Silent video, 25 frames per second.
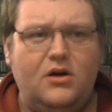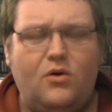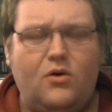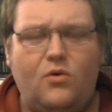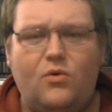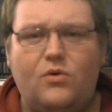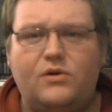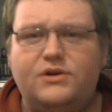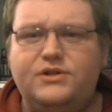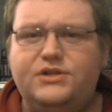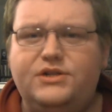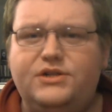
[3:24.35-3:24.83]

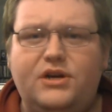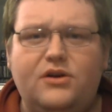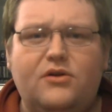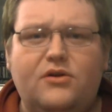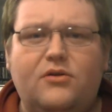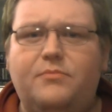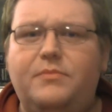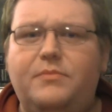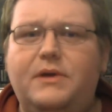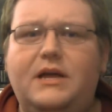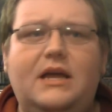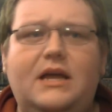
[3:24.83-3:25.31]
or
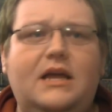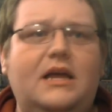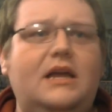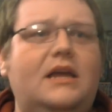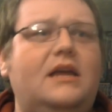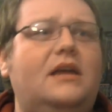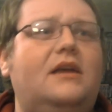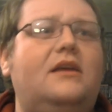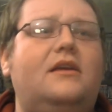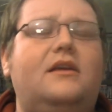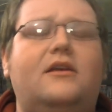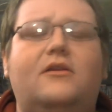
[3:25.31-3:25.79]
she'll
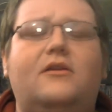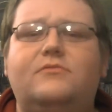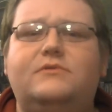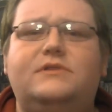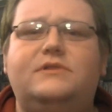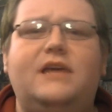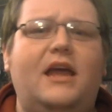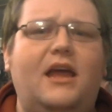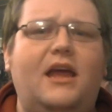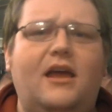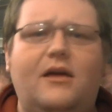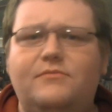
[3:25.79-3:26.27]
be you know,
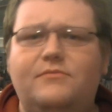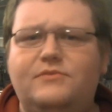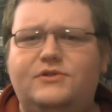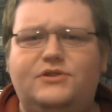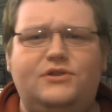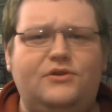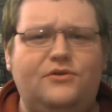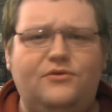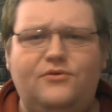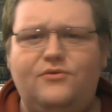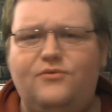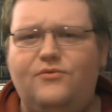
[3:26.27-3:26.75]
damned
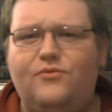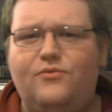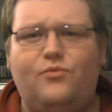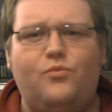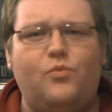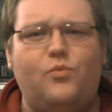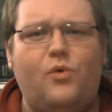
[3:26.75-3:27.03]
to